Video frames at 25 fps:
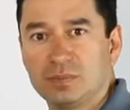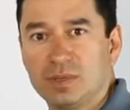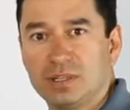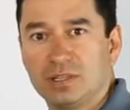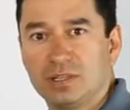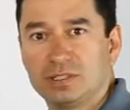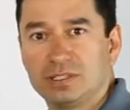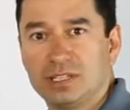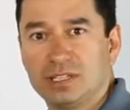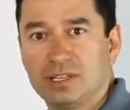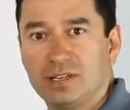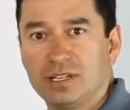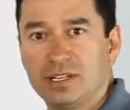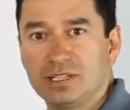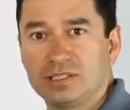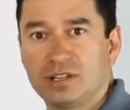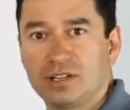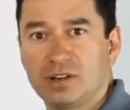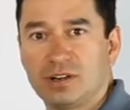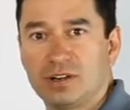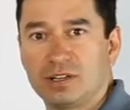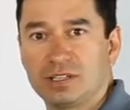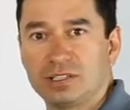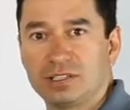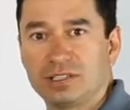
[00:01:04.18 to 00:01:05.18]
military, it's
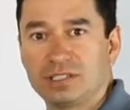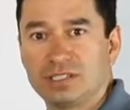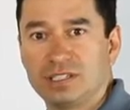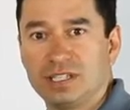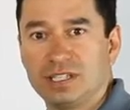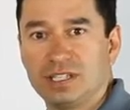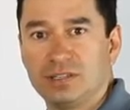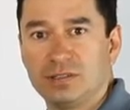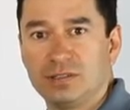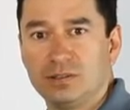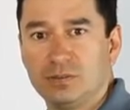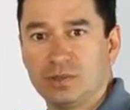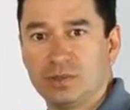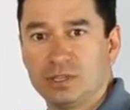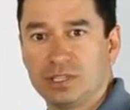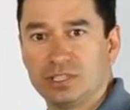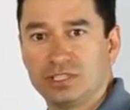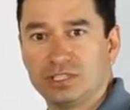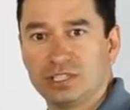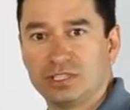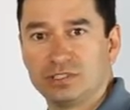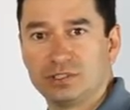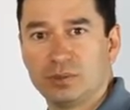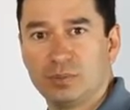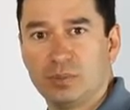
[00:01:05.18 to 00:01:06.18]
hardened steel with a
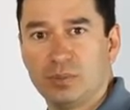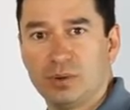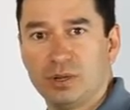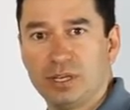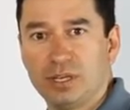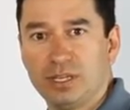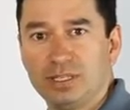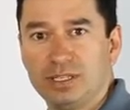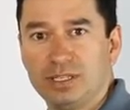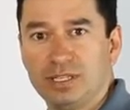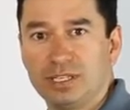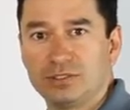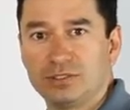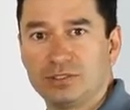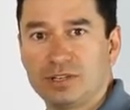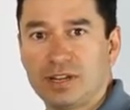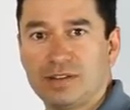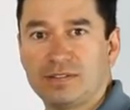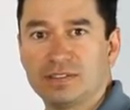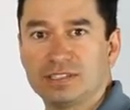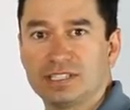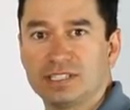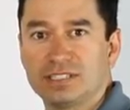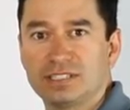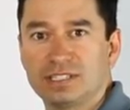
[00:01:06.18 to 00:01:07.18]
chisel point. It
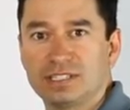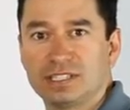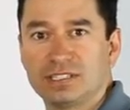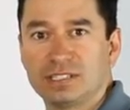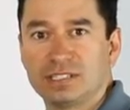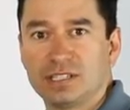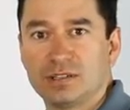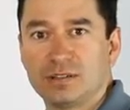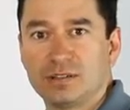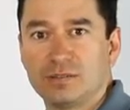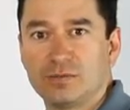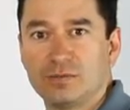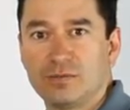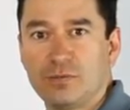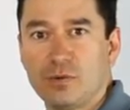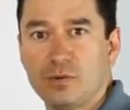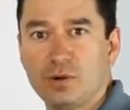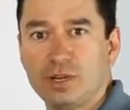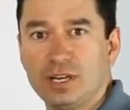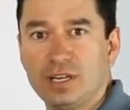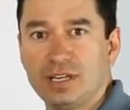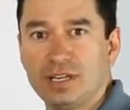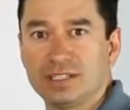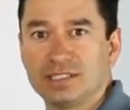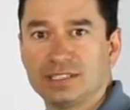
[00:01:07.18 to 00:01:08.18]
travels at
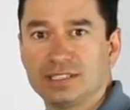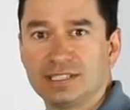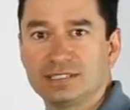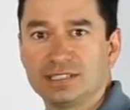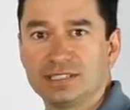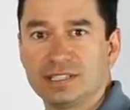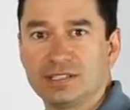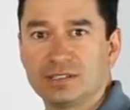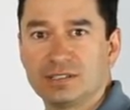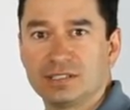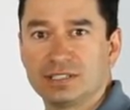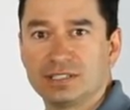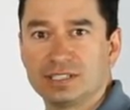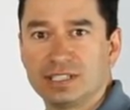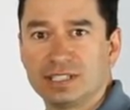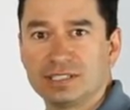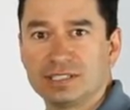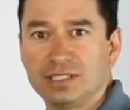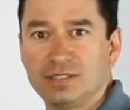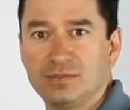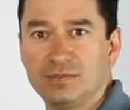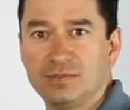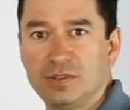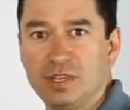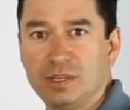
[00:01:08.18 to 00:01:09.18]
640 to
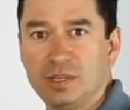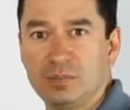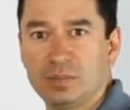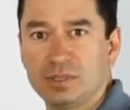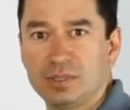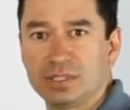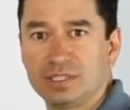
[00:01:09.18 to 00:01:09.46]
660 feet per